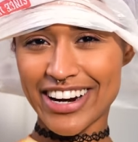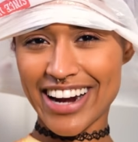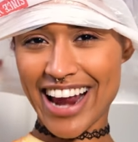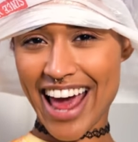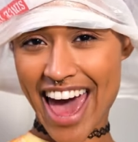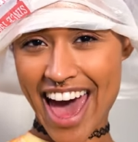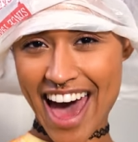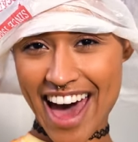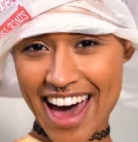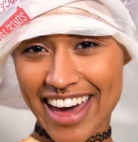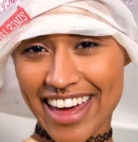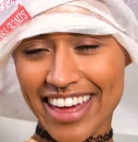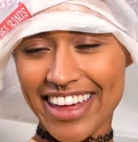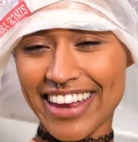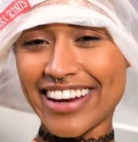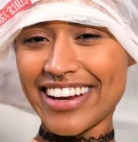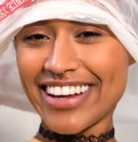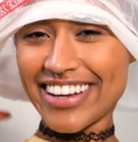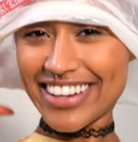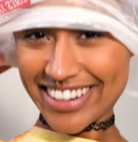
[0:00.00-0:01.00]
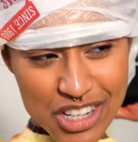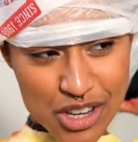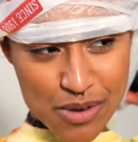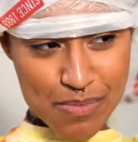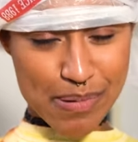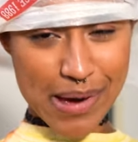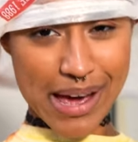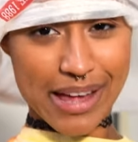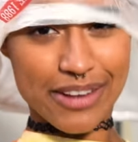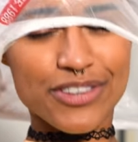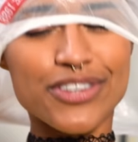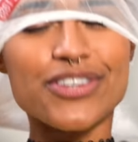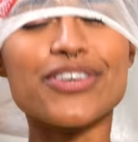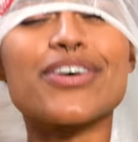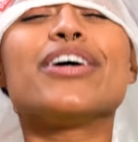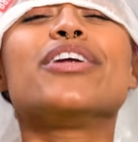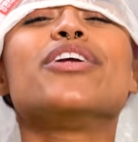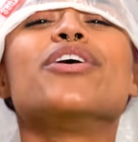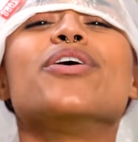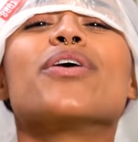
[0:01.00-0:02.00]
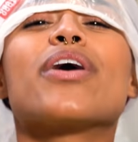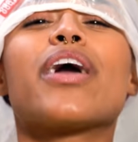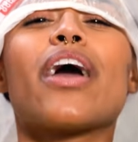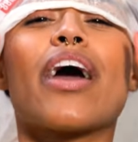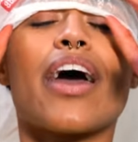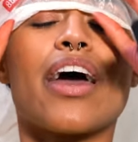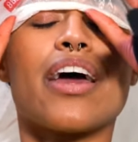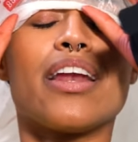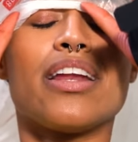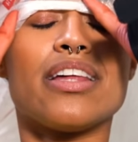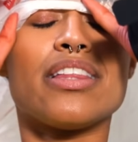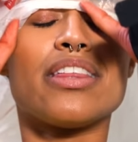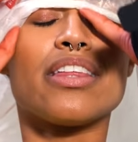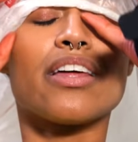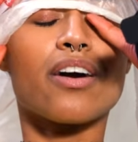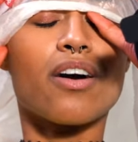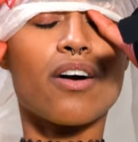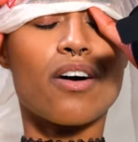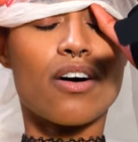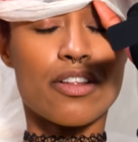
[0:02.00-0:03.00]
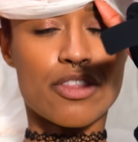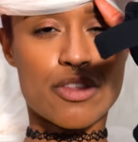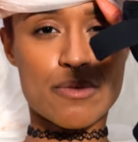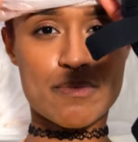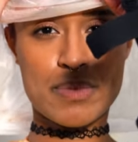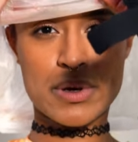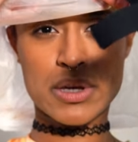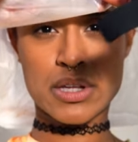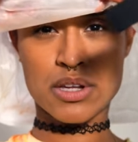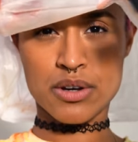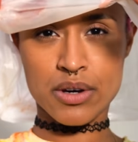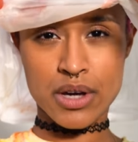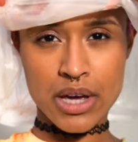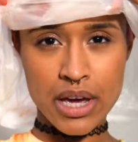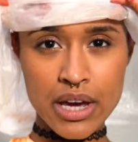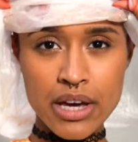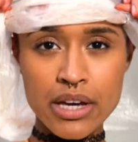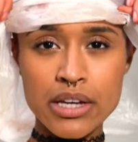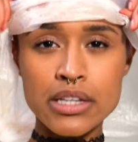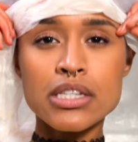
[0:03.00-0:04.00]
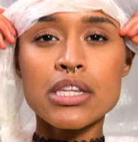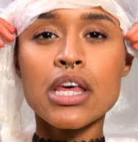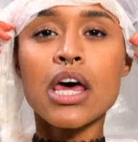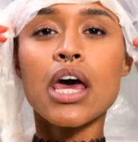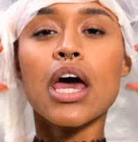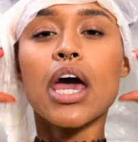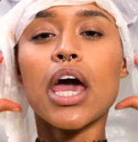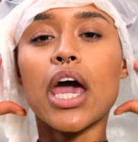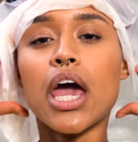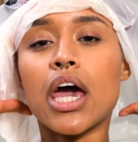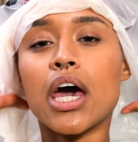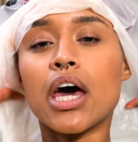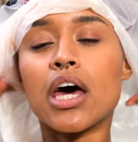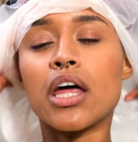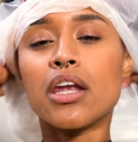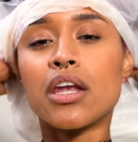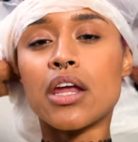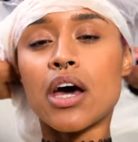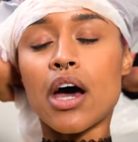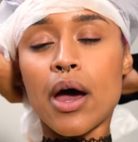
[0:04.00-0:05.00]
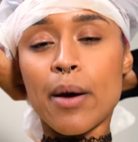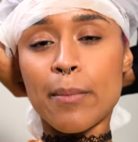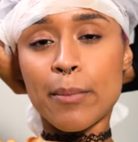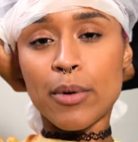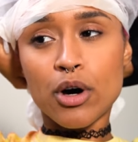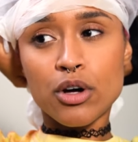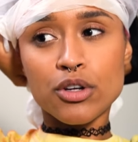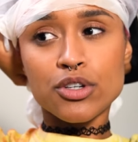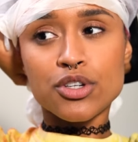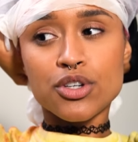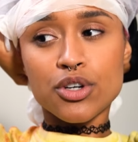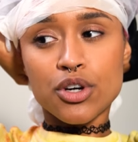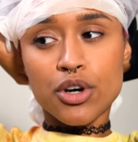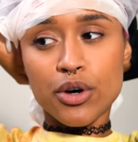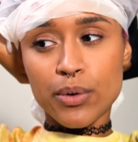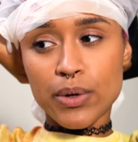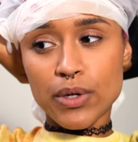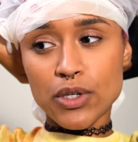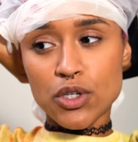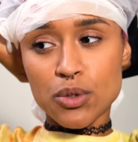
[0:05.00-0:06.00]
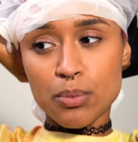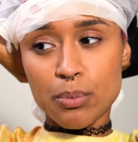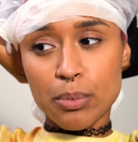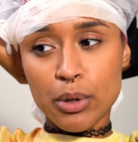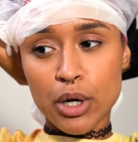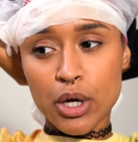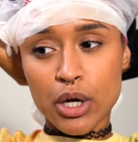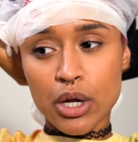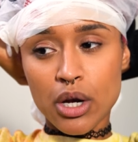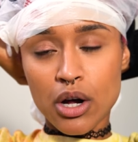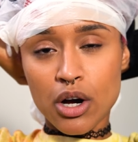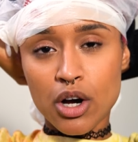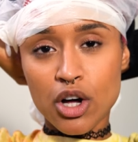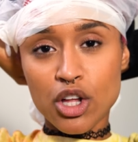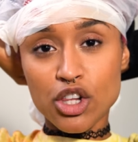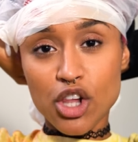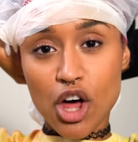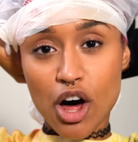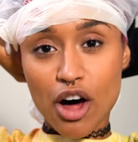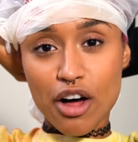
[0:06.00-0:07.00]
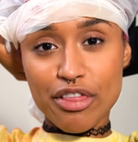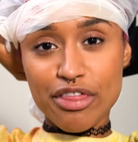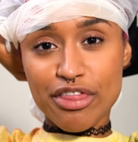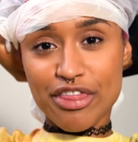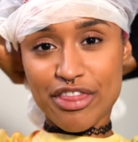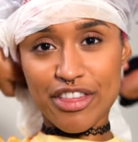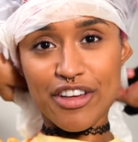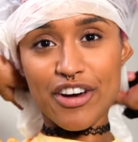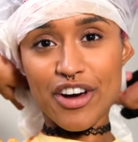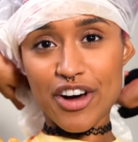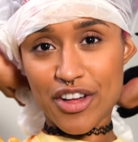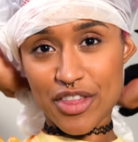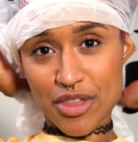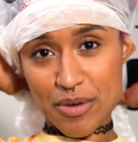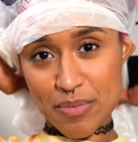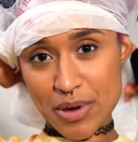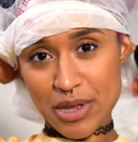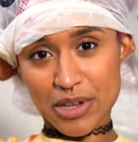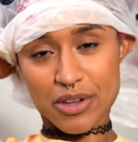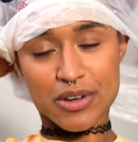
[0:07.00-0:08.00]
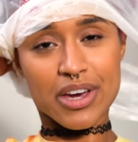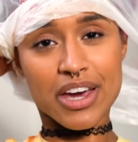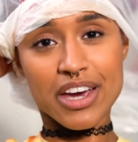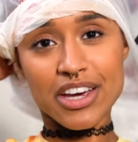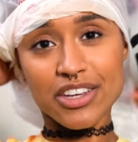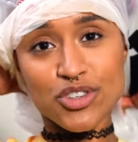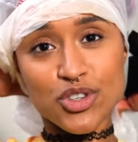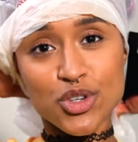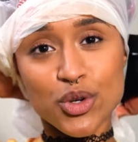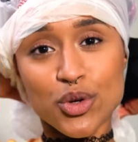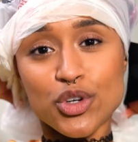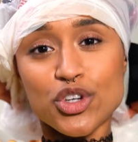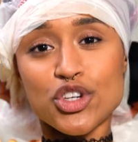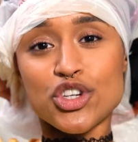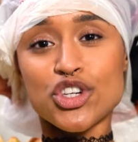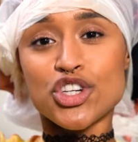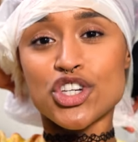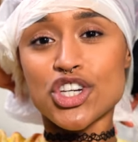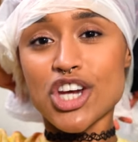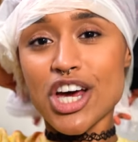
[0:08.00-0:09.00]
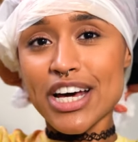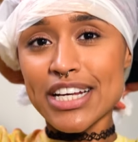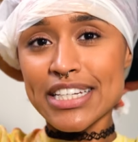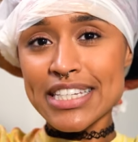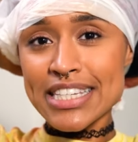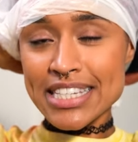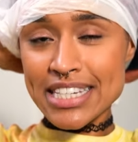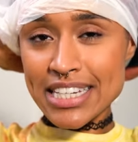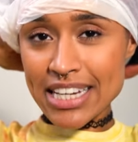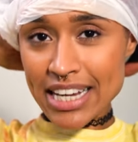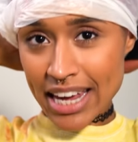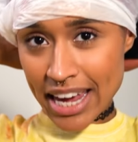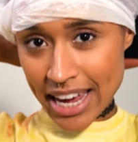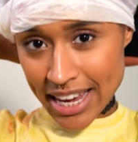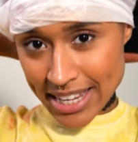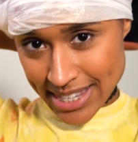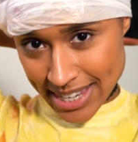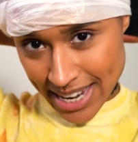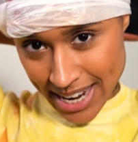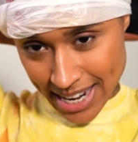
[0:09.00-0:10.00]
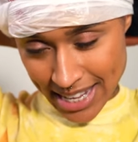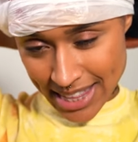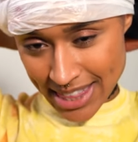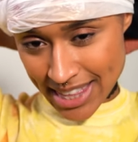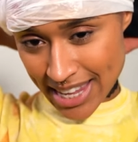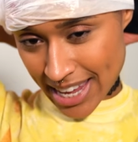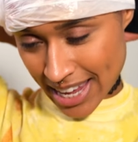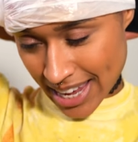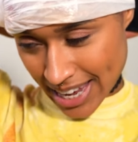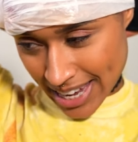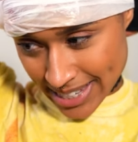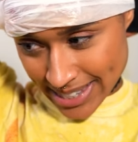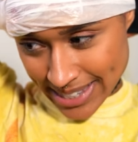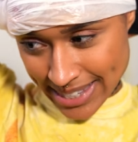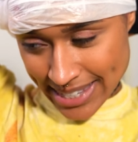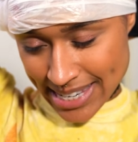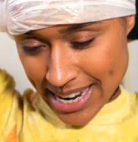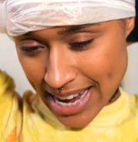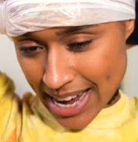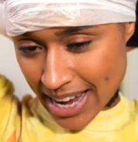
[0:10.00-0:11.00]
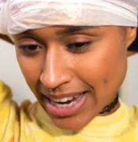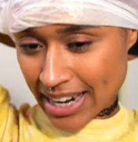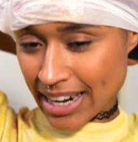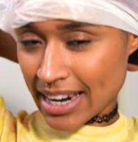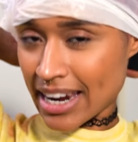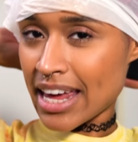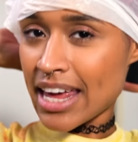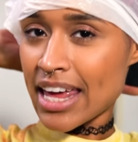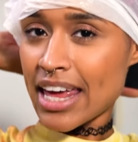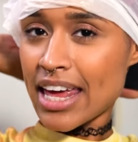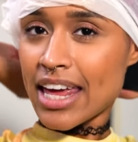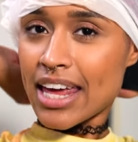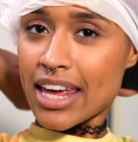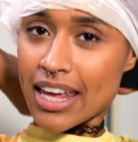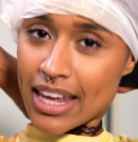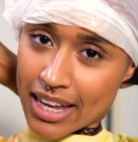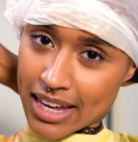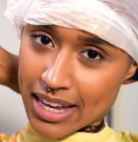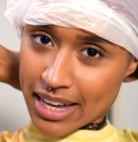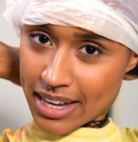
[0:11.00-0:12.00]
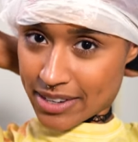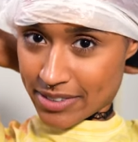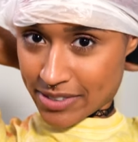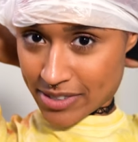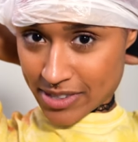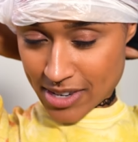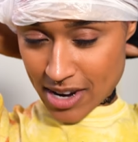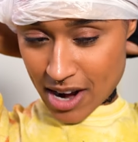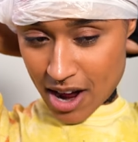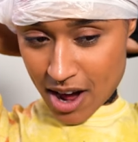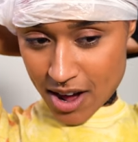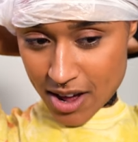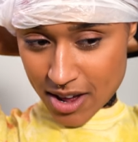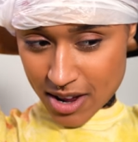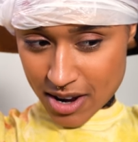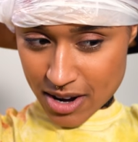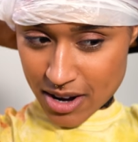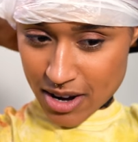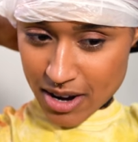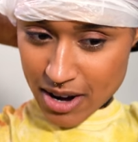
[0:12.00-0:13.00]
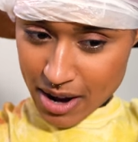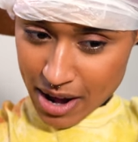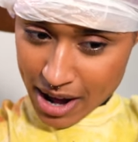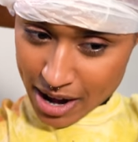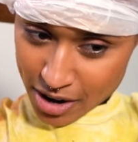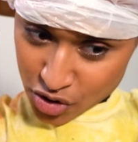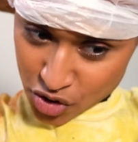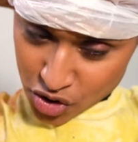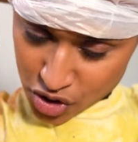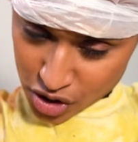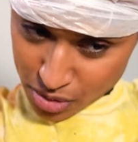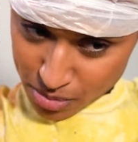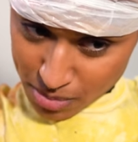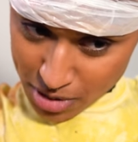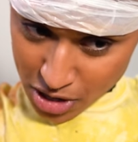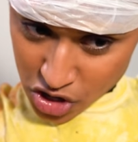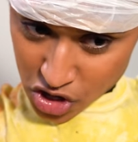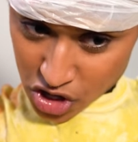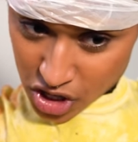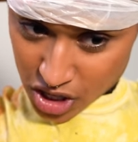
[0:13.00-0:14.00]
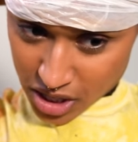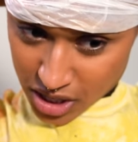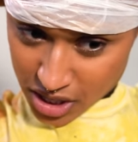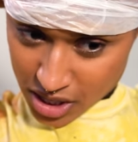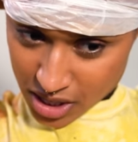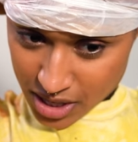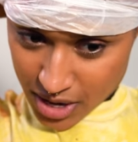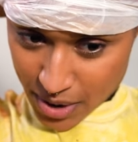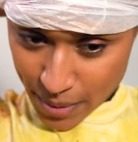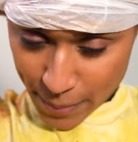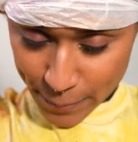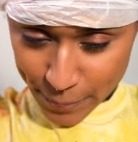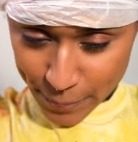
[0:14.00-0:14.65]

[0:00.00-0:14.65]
hat to bed so I don't get anything on the pillowcase. And I'm also going to put a cloth on the pillowcase. So just in case anything gets stained, it's not actually my sheets.